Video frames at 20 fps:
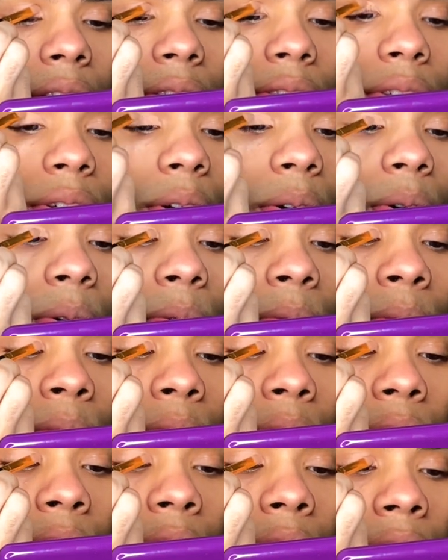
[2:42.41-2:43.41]
So,
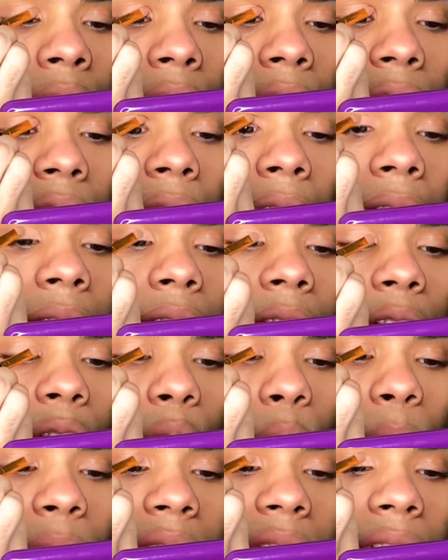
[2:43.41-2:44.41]
and they
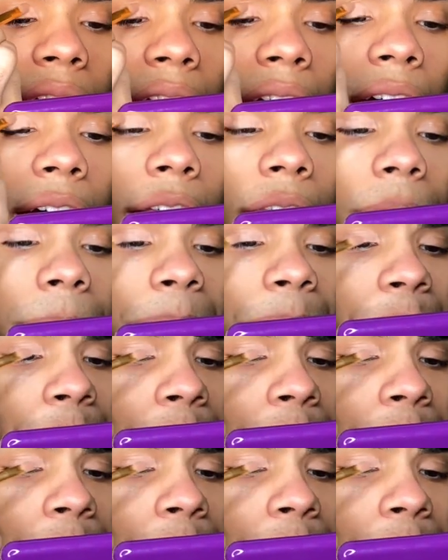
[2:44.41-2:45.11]
always had